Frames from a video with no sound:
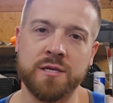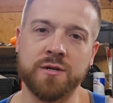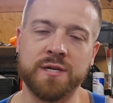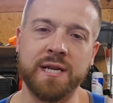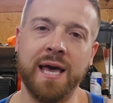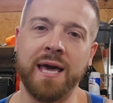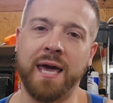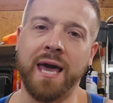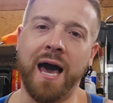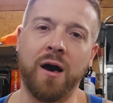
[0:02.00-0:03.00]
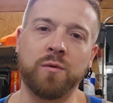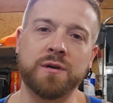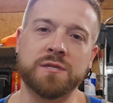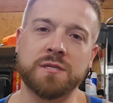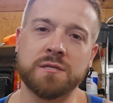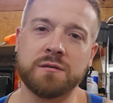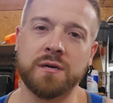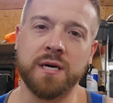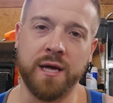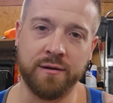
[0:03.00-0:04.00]
So today I was
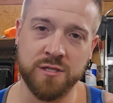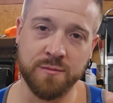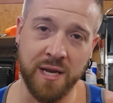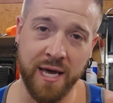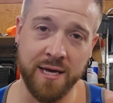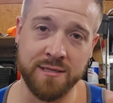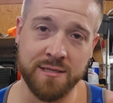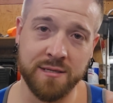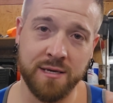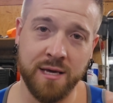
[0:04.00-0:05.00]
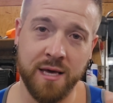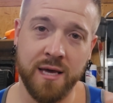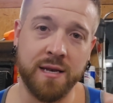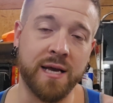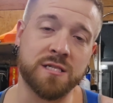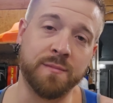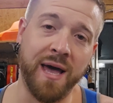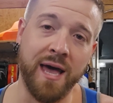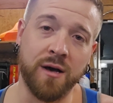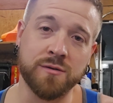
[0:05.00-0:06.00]
clearing some land next to
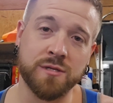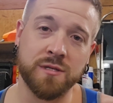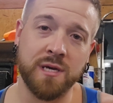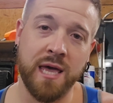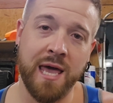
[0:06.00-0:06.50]
my house.